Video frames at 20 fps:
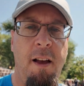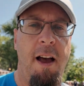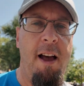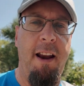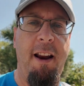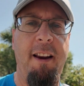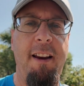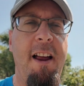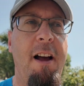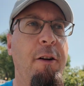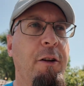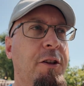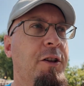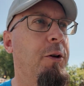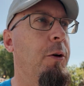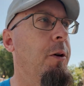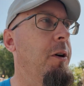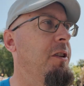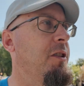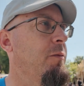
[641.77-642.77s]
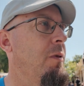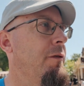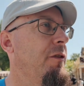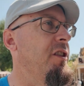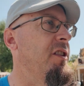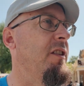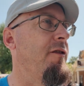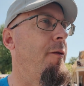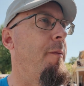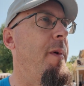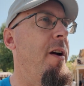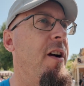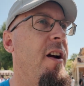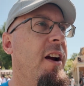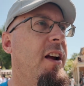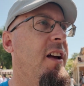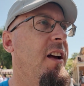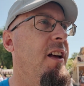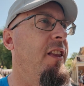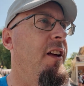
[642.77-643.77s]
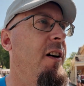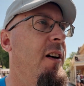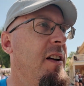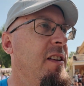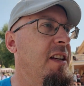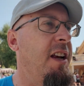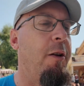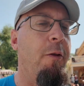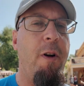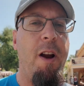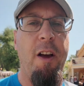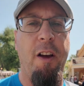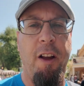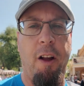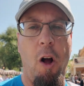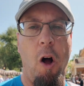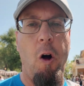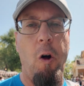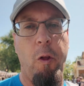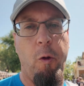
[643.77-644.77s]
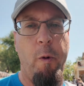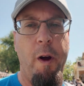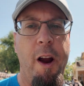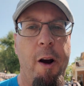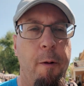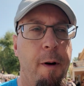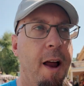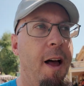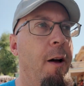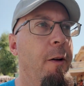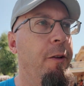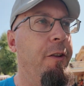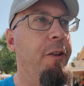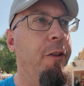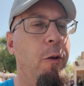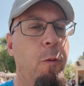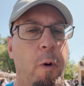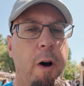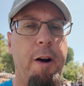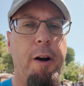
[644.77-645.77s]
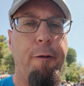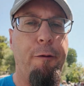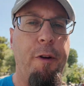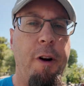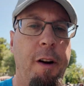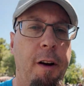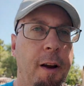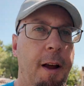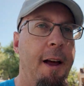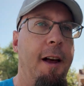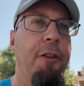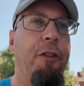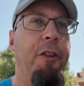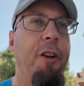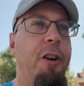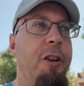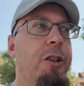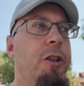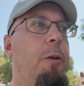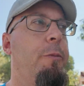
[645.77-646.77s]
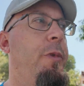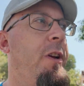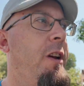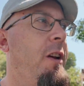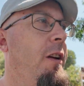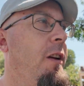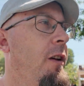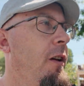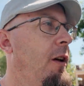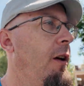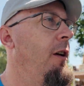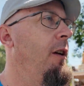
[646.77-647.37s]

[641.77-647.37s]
Heading now towards Rivers of America, there is a railing all the way around the waterfront, as there should be.